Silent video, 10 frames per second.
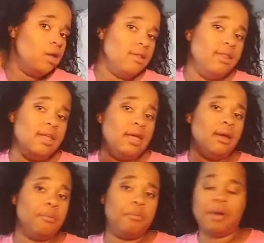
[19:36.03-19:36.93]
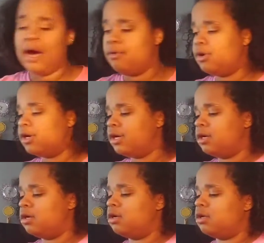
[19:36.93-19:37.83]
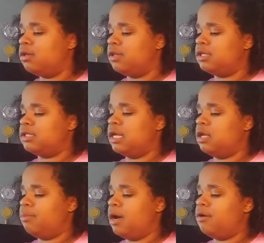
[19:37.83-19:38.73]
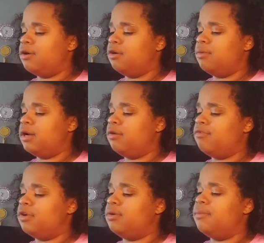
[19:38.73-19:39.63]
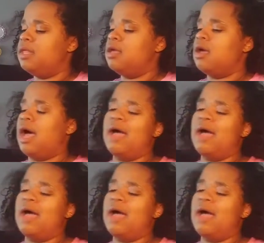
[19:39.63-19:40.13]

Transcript: The powder, the setting powder or whatever, I